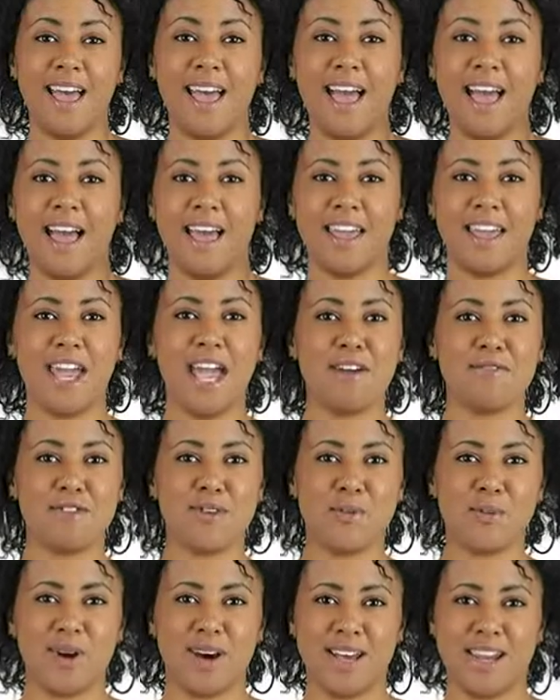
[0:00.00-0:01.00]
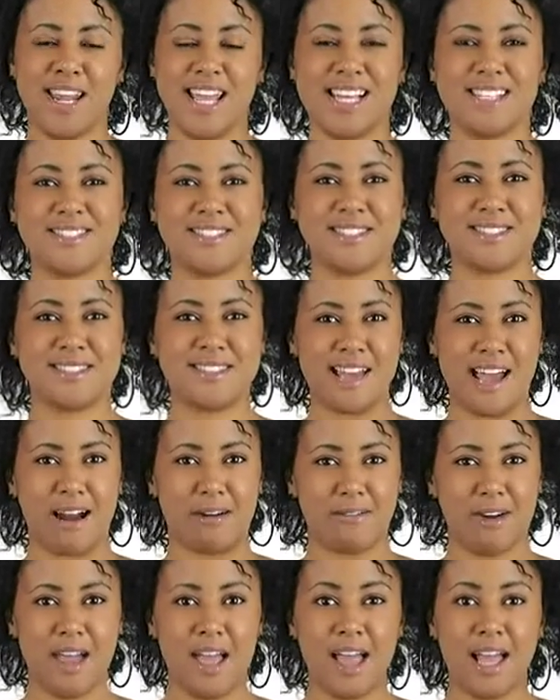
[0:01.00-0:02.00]
Hey everyone, it's
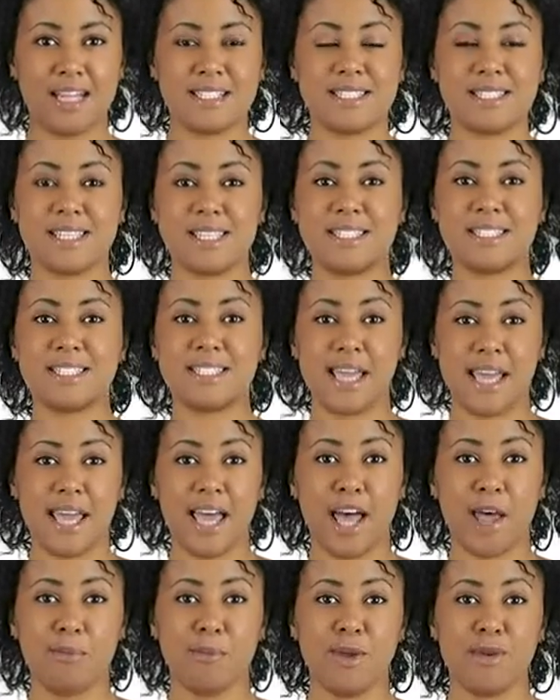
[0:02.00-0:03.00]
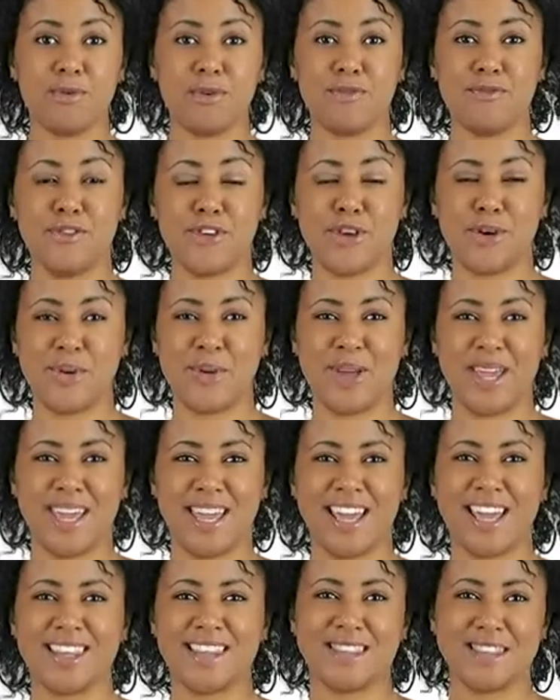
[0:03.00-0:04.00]
Sarah and today I'll be
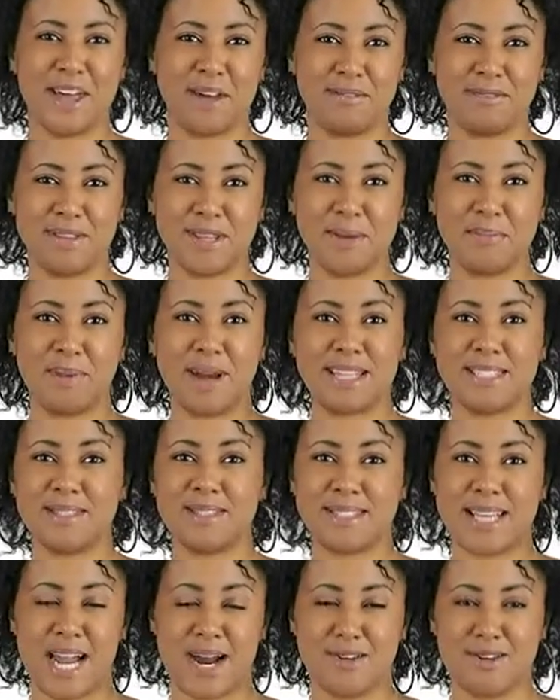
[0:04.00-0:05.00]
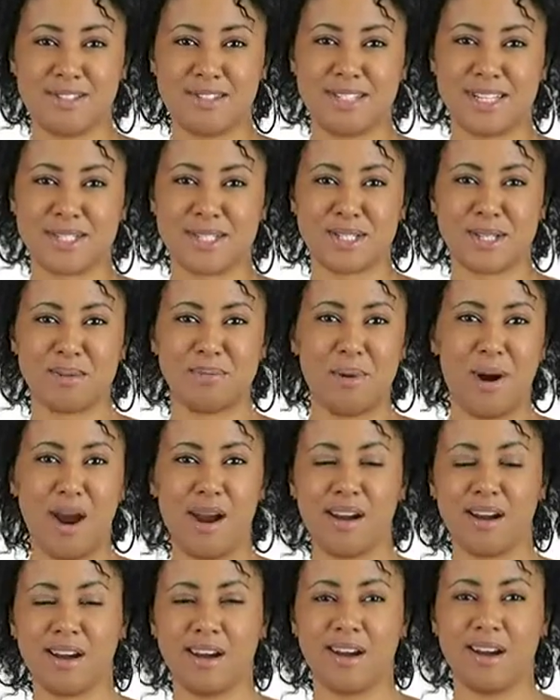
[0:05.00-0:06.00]
reviewing Lovely by Sarah Jessica
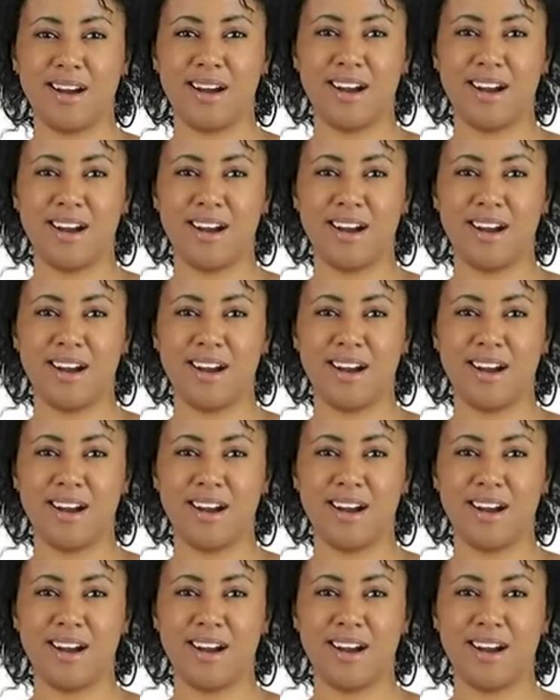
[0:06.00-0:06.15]
Parker.